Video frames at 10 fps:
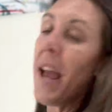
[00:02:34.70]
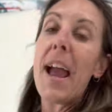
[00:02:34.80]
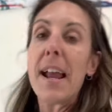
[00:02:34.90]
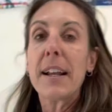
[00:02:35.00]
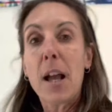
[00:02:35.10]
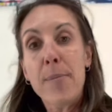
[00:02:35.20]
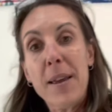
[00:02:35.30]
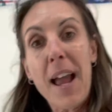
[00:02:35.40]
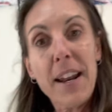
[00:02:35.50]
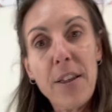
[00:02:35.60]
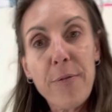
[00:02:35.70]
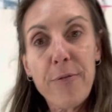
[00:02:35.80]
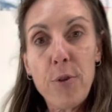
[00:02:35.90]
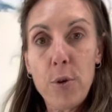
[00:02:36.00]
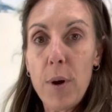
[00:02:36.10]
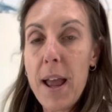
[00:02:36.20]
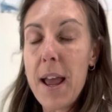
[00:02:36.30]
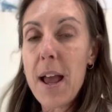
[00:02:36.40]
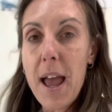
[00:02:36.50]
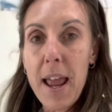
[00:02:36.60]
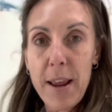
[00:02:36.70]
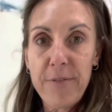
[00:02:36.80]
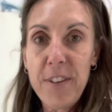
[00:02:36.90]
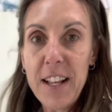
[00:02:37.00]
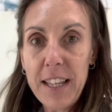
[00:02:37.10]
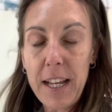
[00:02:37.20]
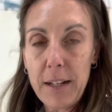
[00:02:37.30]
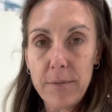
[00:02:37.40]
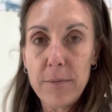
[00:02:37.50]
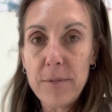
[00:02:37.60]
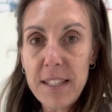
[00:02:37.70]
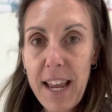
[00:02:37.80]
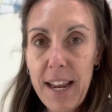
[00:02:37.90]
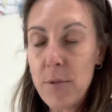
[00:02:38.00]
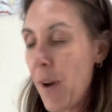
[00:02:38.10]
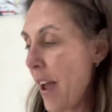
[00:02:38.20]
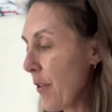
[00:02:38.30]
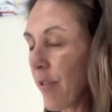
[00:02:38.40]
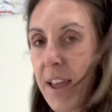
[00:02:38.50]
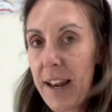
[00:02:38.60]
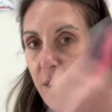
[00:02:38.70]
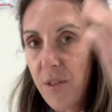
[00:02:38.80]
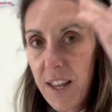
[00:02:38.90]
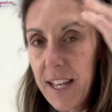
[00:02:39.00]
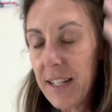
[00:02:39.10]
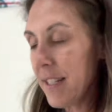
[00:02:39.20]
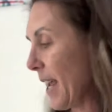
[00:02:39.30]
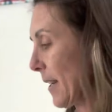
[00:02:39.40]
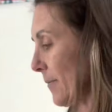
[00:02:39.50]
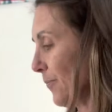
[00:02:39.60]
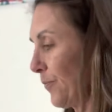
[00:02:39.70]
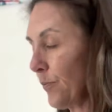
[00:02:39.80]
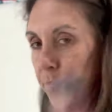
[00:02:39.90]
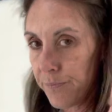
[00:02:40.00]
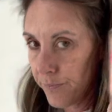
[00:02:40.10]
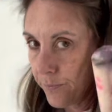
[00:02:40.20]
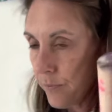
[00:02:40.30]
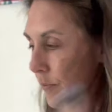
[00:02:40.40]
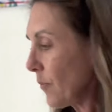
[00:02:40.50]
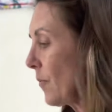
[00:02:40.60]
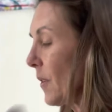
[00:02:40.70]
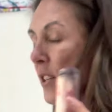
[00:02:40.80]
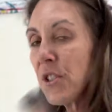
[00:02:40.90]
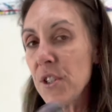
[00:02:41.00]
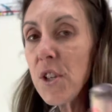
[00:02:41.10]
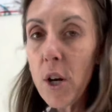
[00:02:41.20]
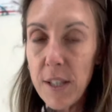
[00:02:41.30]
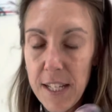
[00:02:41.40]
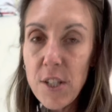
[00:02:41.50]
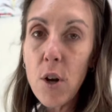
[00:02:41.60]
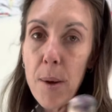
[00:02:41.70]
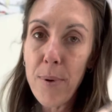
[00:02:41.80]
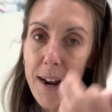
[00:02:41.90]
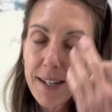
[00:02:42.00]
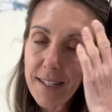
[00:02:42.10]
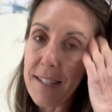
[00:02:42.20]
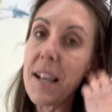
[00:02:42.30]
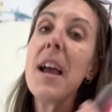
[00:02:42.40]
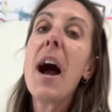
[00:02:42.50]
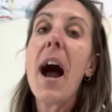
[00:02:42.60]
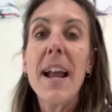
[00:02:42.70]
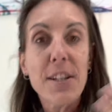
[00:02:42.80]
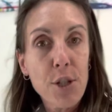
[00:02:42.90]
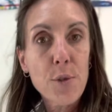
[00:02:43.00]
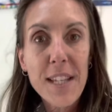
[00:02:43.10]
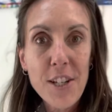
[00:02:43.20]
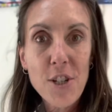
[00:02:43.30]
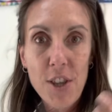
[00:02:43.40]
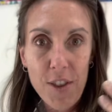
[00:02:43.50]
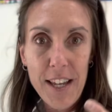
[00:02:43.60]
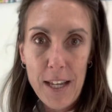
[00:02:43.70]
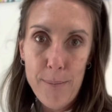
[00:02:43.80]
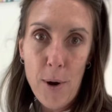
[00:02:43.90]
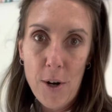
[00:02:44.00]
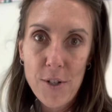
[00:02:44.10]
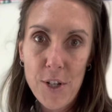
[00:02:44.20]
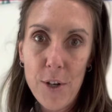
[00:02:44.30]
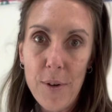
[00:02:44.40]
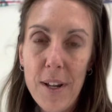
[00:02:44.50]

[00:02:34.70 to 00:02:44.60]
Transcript: and coming at it through a feeling state rather than a thinking state. To start, these are all practices. I do teach the thinking part too,